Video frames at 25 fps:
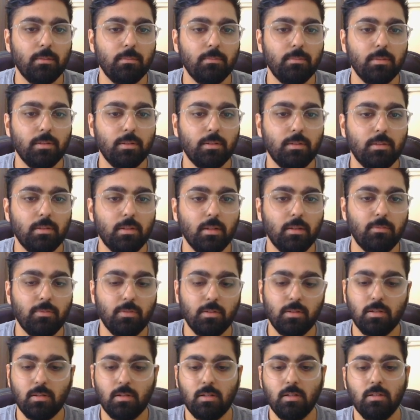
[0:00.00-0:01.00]
We
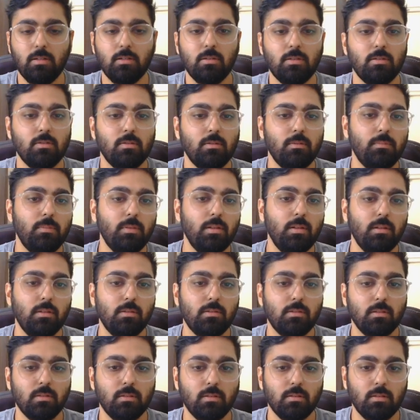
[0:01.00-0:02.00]
definitely should be
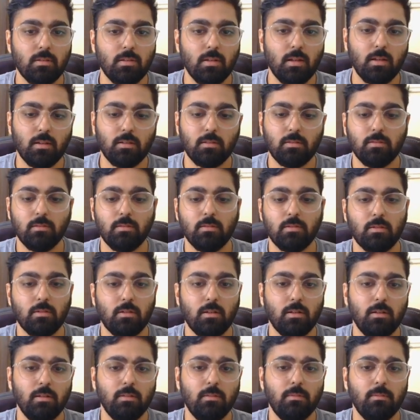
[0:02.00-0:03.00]
reaching the tag search,
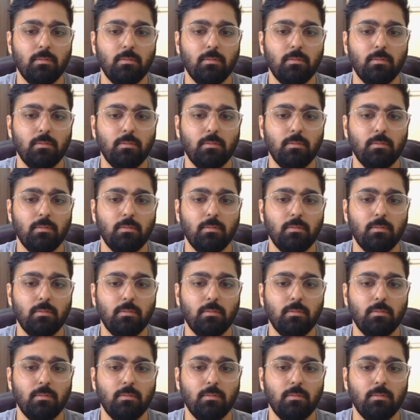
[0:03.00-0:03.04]
right?